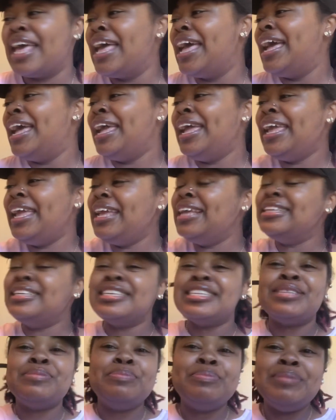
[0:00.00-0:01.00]
he
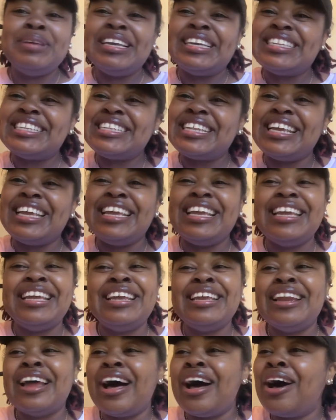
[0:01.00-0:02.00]
just mixed
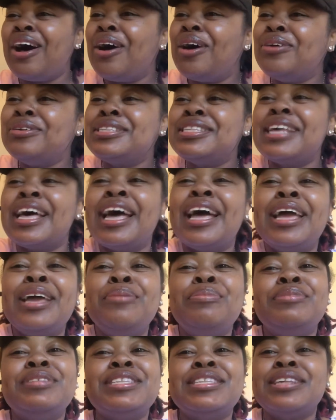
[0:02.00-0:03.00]
in all
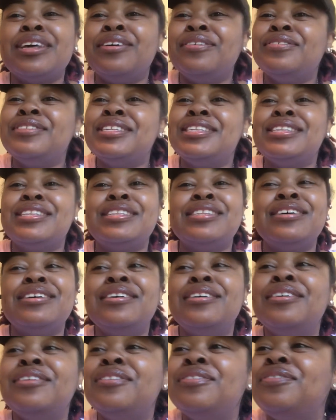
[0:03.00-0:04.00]
types of
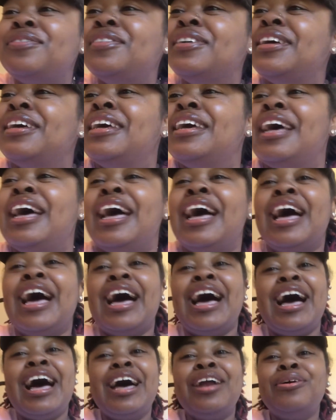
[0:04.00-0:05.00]
stuff.
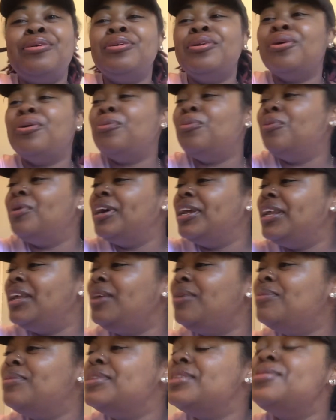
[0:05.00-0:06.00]
I don't know what he
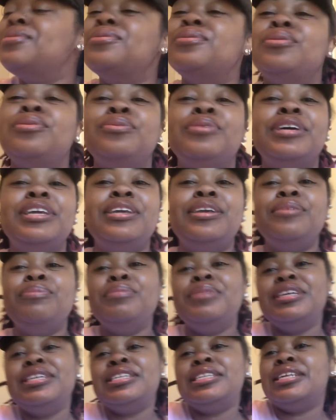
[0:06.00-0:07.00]
was doing when he
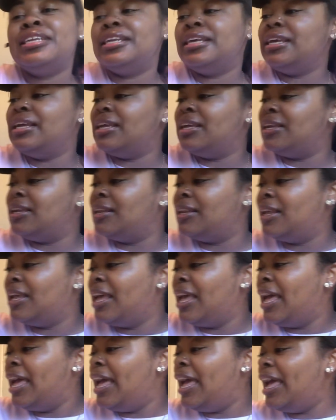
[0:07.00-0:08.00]
mixed it in.
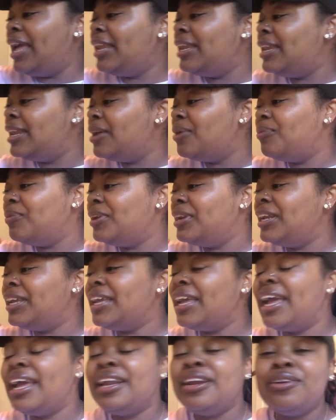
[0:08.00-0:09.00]
And then when it
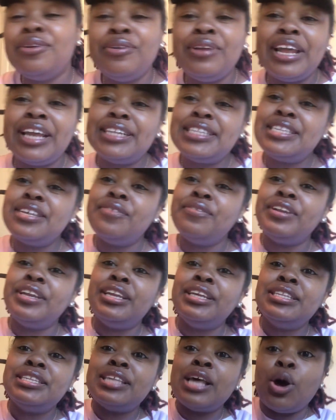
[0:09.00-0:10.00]
came to creativity,
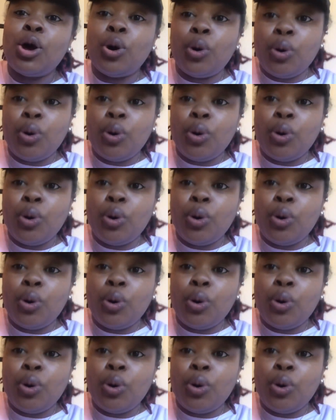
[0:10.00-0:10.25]
he said,